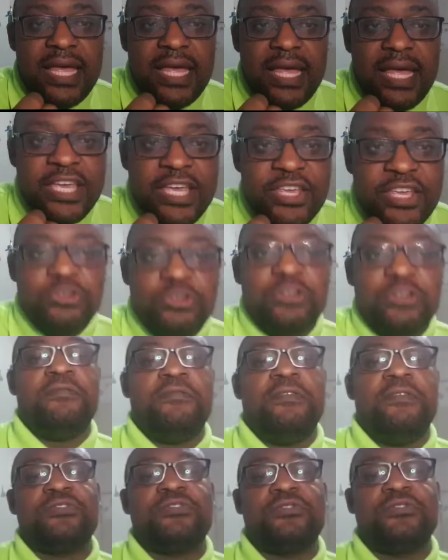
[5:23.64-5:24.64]
a
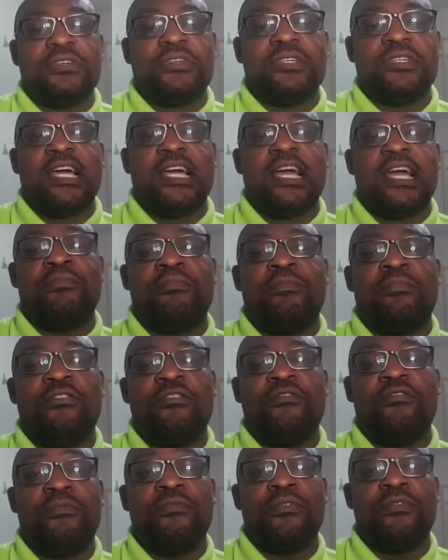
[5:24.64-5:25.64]
universal type
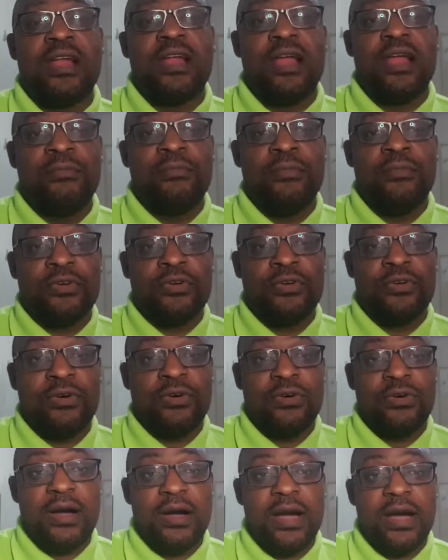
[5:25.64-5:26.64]
of
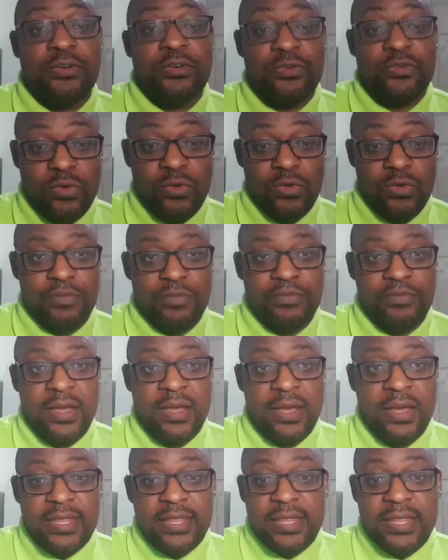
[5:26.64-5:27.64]
moral rule
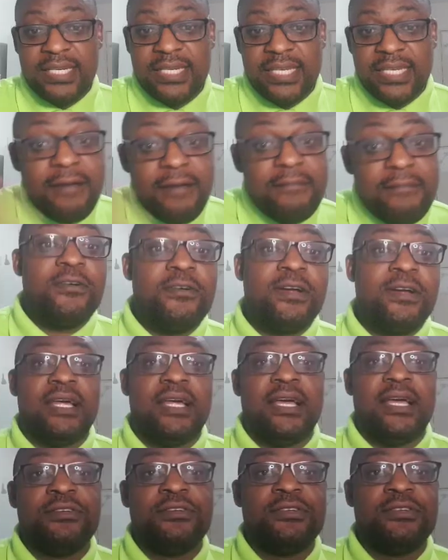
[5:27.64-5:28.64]
that everyone
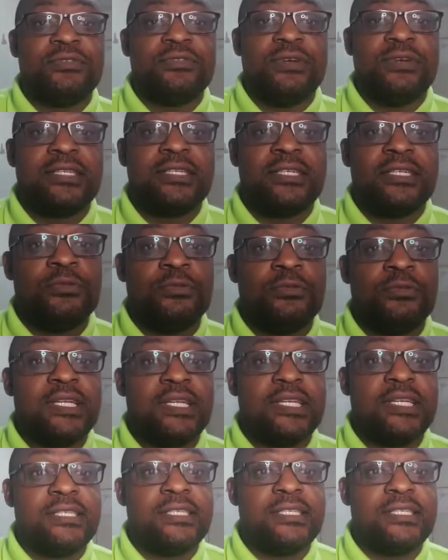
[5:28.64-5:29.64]
else actually
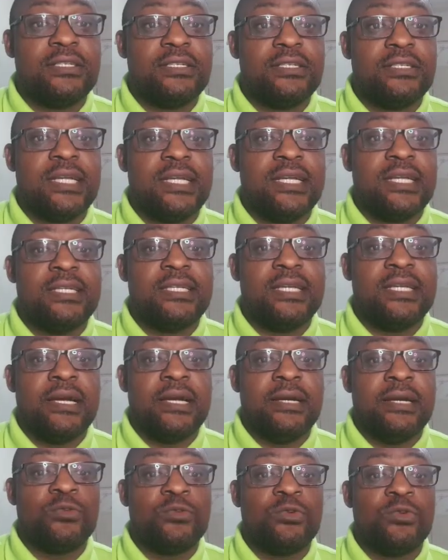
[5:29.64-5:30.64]

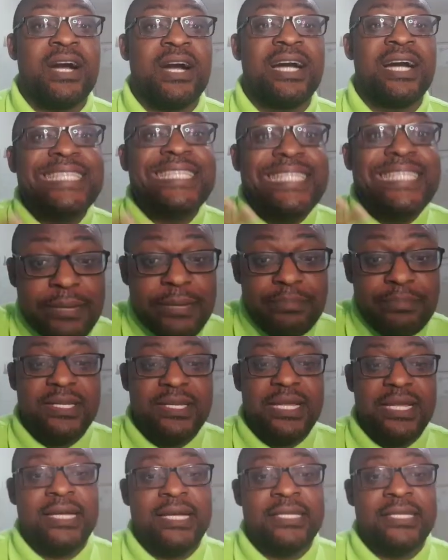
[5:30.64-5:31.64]
will
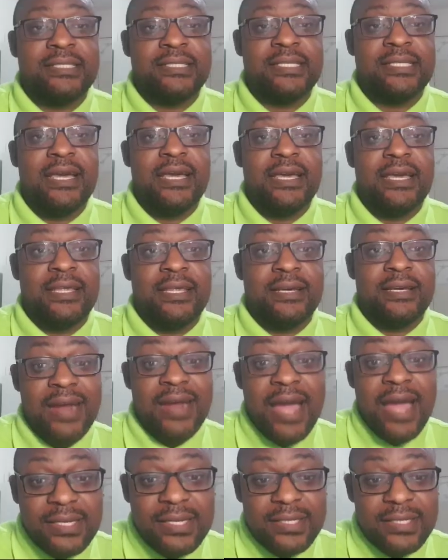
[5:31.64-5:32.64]
accept as the
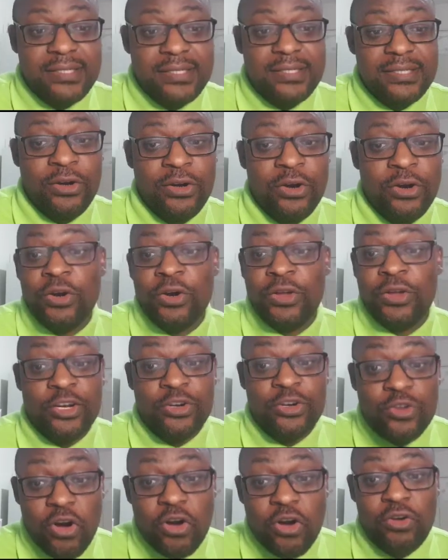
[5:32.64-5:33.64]
right or
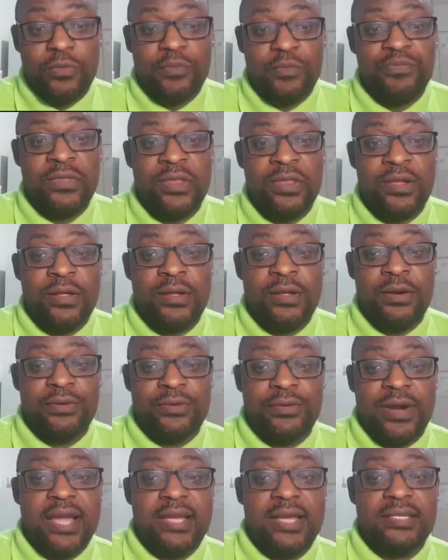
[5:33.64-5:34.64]
the wrong,
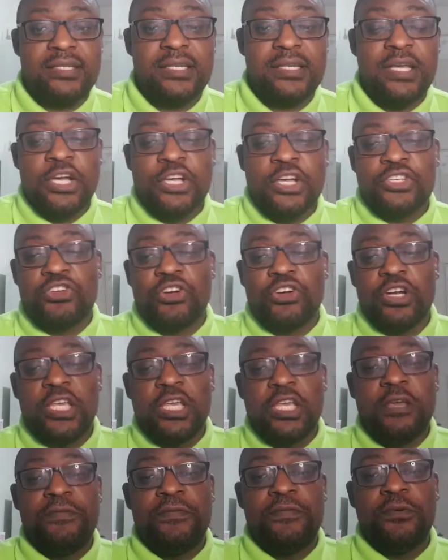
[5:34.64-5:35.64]
right? So
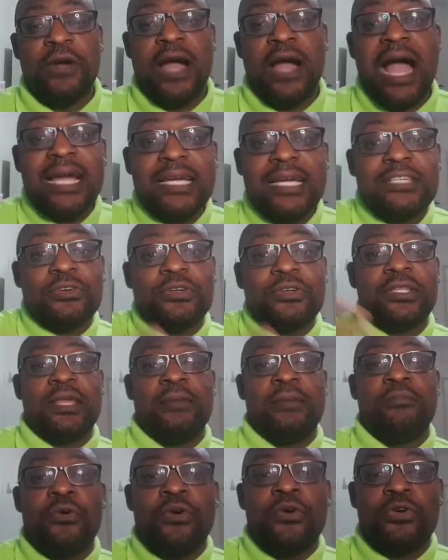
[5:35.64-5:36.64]
if you act on
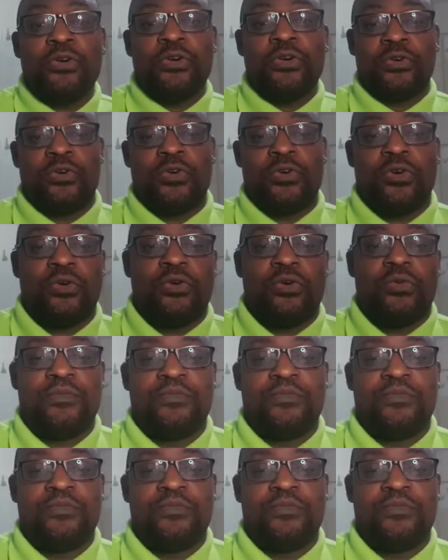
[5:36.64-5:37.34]
the moral